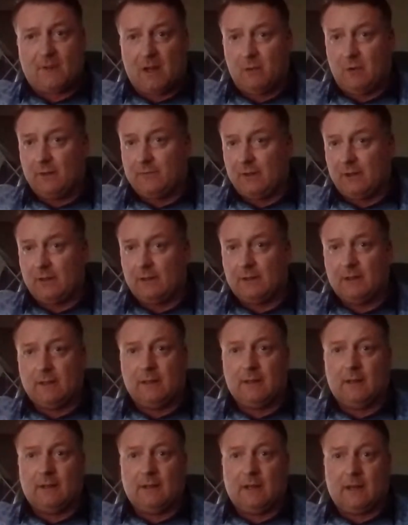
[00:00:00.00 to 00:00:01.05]
However,
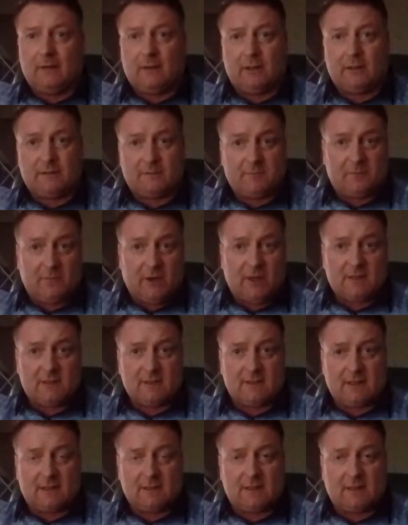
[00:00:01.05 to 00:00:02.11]
I've had
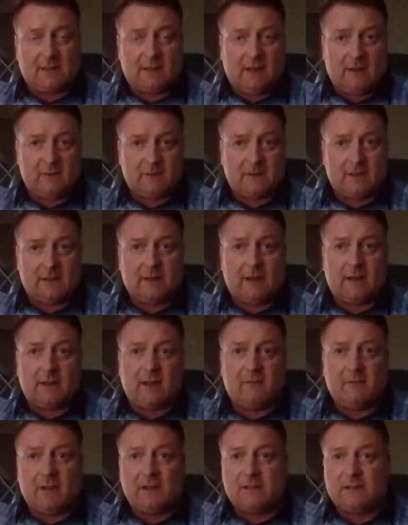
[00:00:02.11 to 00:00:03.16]
person-centered counselling, like
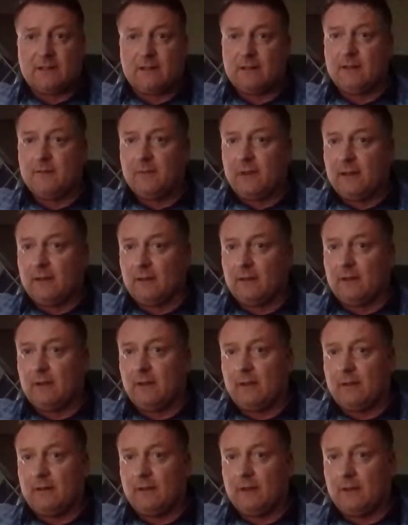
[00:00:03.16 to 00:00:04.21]
I mentioned in the
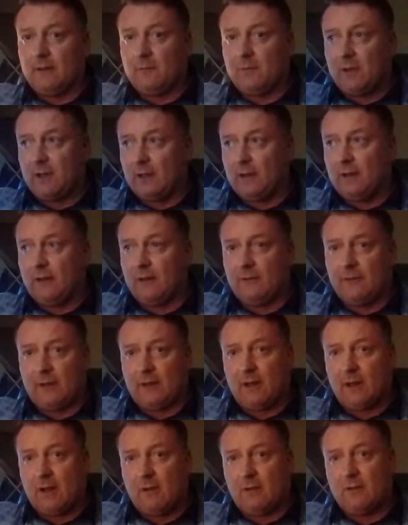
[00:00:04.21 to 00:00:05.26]
beginning of the
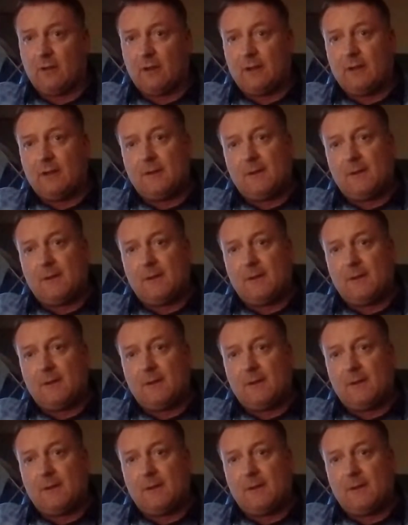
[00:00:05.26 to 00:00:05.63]
video,